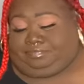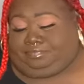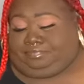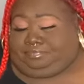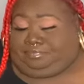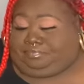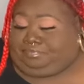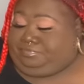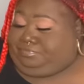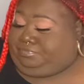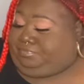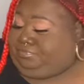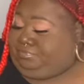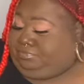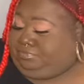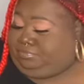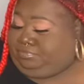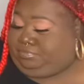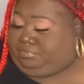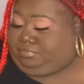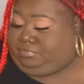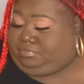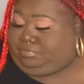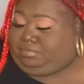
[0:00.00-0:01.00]

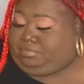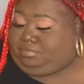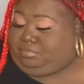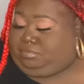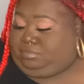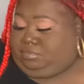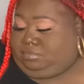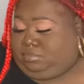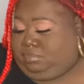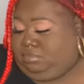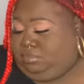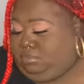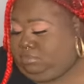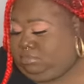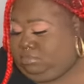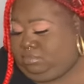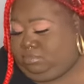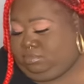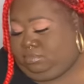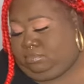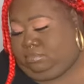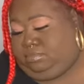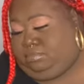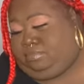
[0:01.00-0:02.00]

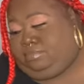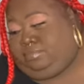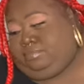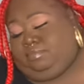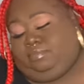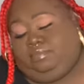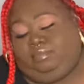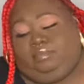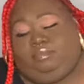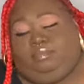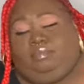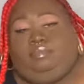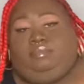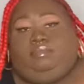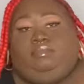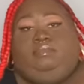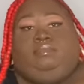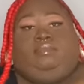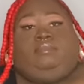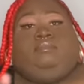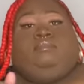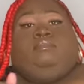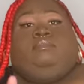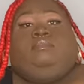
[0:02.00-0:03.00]

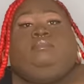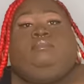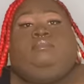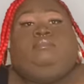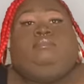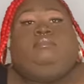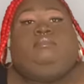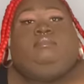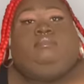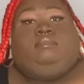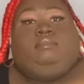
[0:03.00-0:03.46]
[no speech]